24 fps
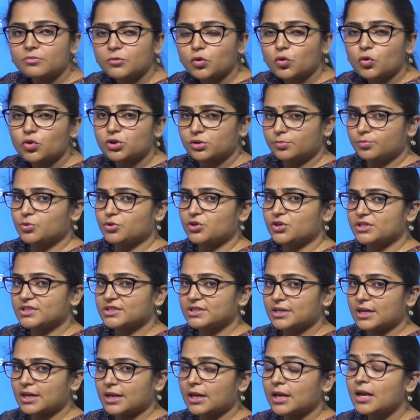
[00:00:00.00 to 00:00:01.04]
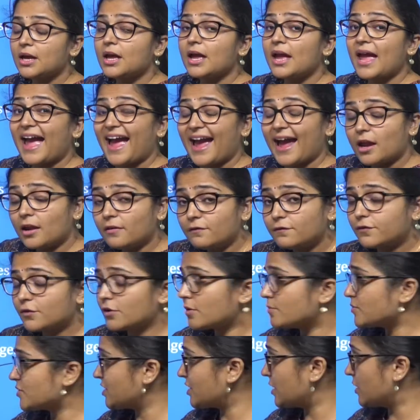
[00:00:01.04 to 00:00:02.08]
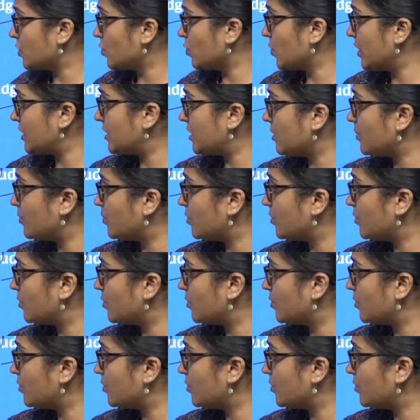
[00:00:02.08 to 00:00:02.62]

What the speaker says: Court per se, and from CUET